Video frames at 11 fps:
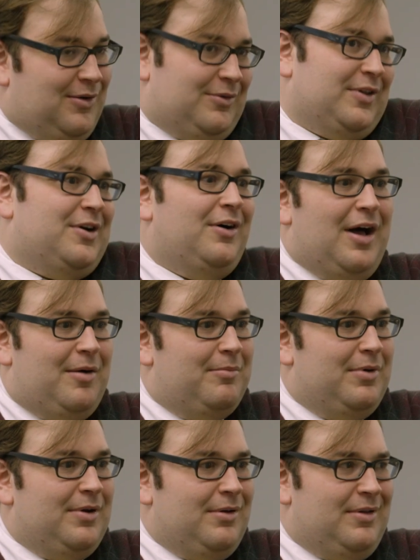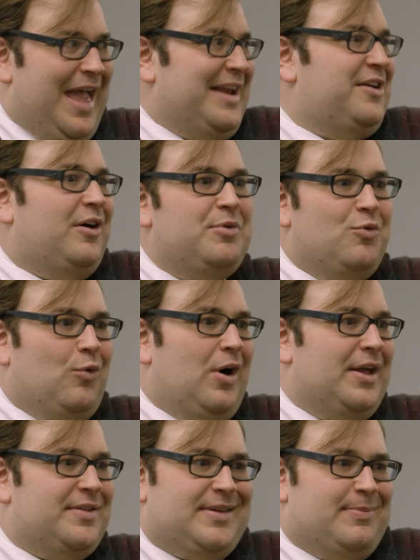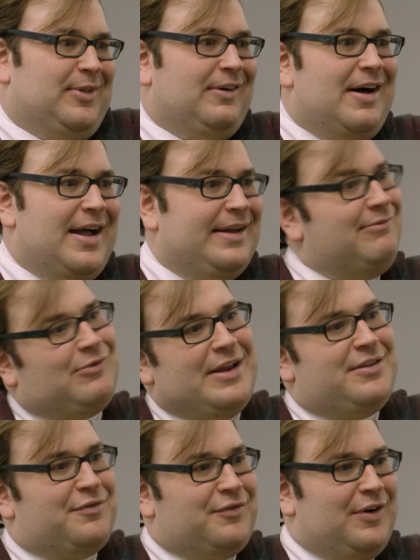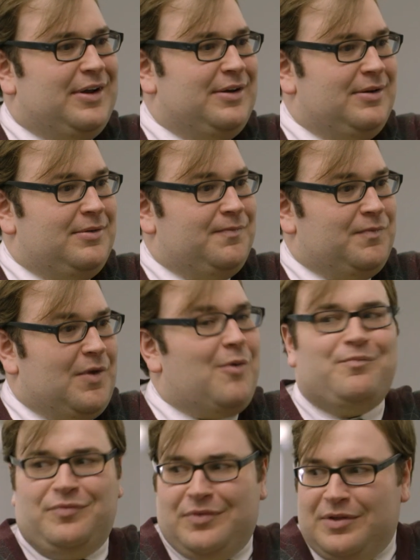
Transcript: Go to the club, any club you want. Skip the line, right to the front. Oh,